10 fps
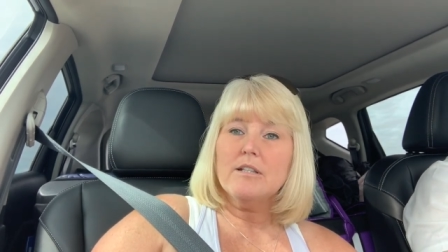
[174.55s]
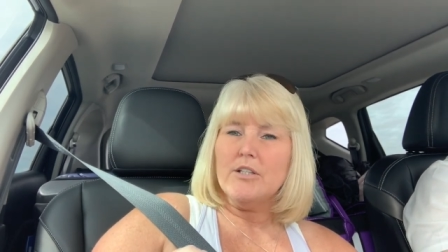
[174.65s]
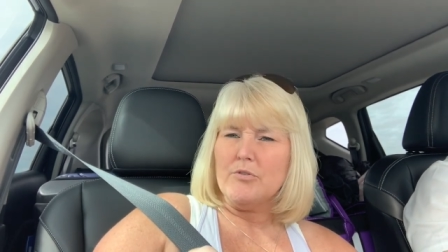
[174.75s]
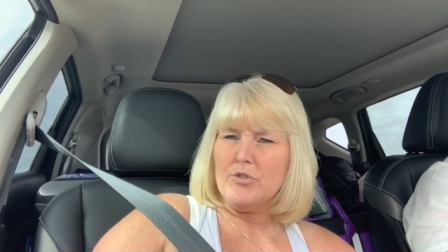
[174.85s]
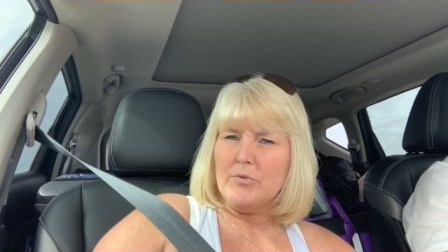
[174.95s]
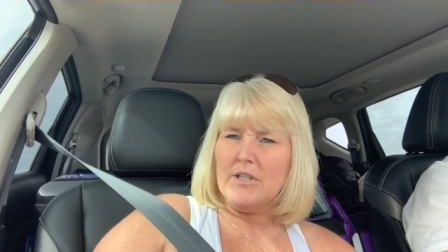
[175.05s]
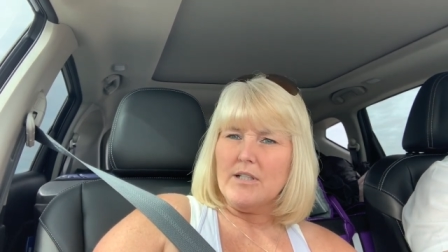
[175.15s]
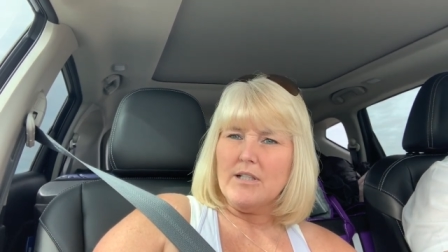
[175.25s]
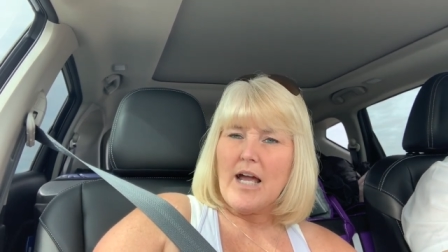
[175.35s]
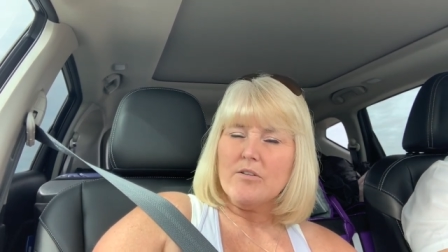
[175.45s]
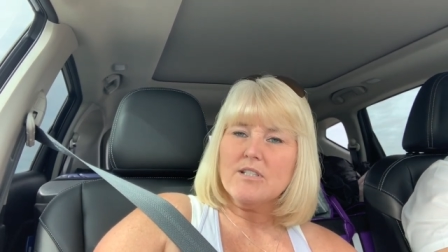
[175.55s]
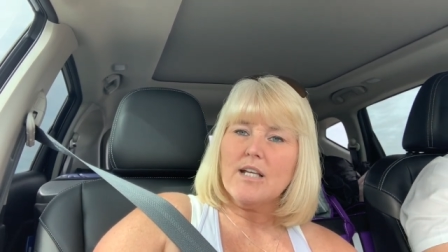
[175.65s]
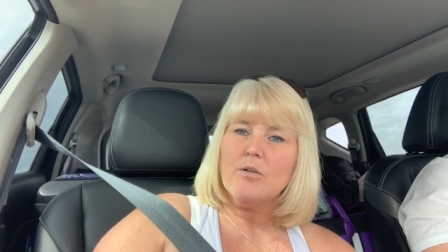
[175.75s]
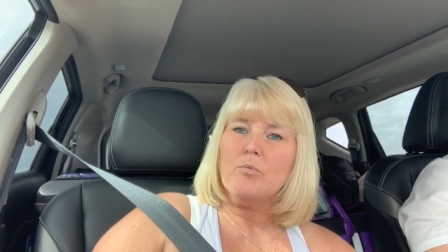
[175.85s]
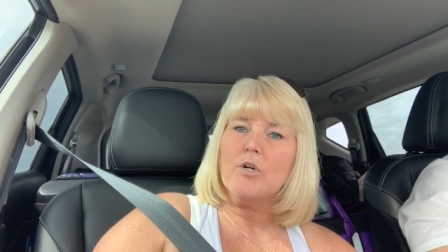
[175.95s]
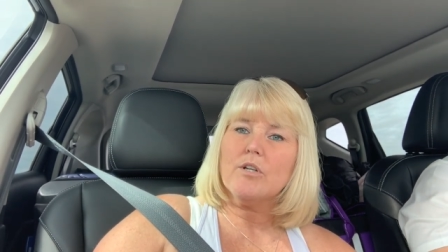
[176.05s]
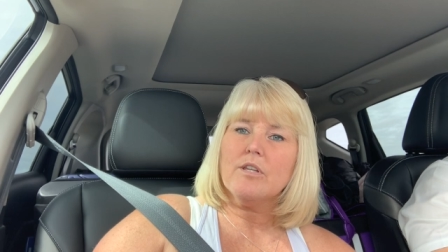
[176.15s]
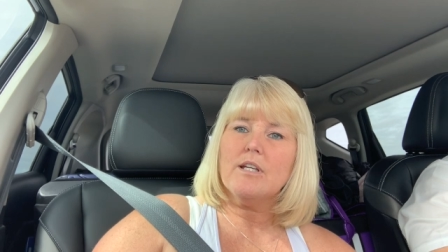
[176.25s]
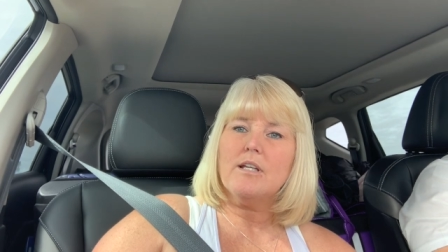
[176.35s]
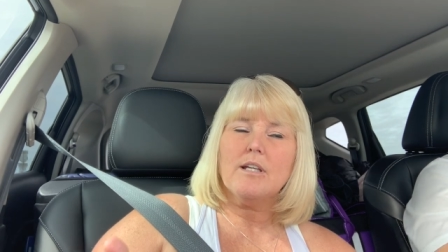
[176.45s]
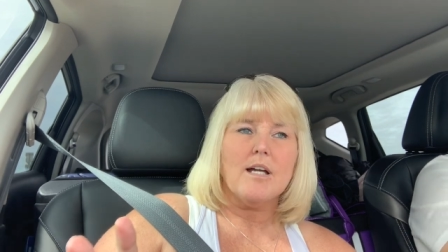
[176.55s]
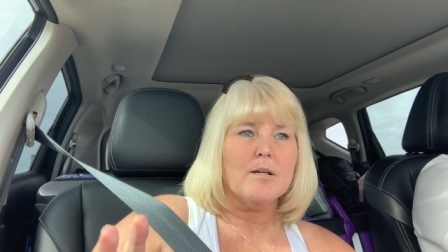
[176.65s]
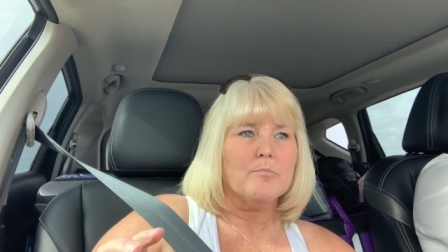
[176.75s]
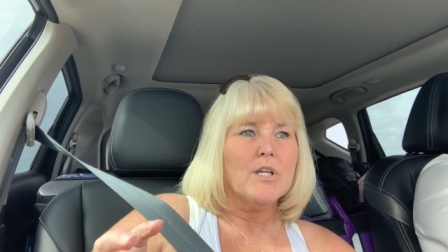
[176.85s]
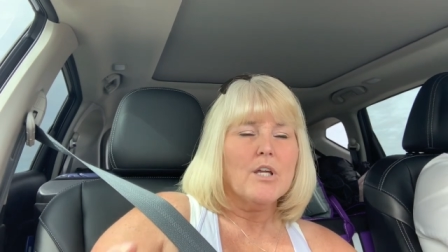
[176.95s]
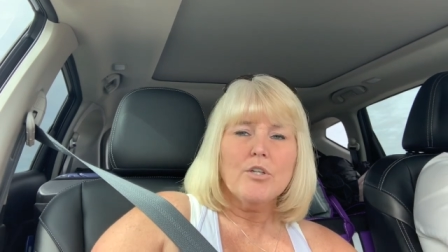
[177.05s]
you know doing the outside work, the um,